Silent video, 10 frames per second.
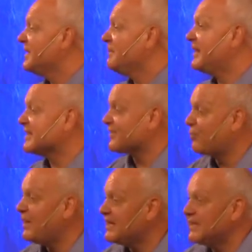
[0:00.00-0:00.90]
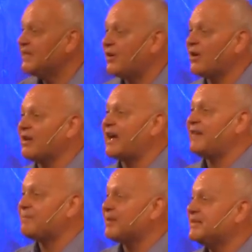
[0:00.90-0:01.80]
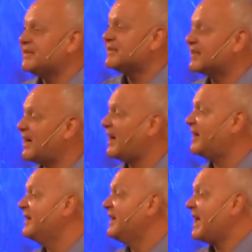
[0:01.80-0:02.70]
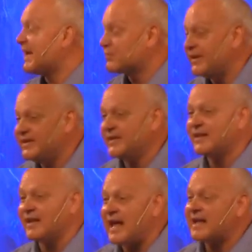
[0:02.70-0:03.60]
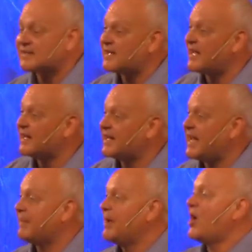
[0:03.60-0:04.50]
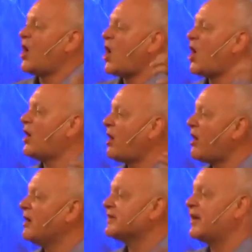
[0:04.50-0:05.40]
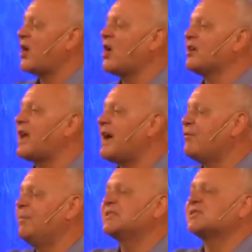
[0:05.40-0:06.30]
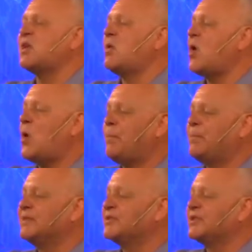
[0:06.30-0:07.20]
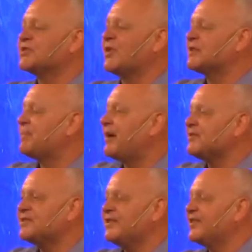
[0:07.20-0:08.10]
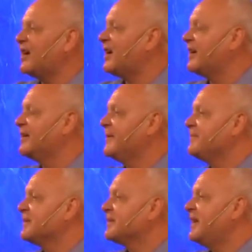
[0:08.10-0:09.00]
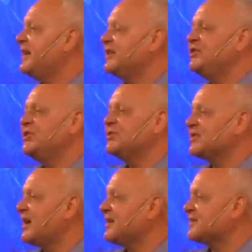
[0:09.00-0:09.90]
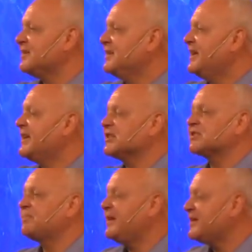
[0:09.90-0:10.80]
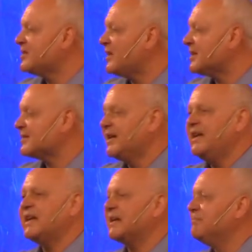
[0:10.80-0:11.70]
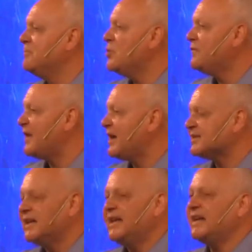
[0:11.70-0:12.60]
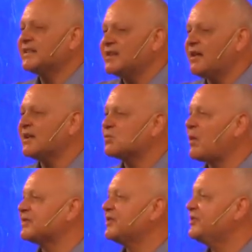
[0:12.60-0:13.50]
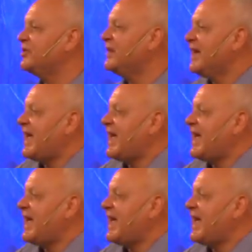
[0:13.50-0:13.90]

Because if we live our life pleasing to God as we did the last night at camp, our heart and our life will be so open to the transparency of God that He can use us, He can speak to us, He can move us, He can tell us what to do.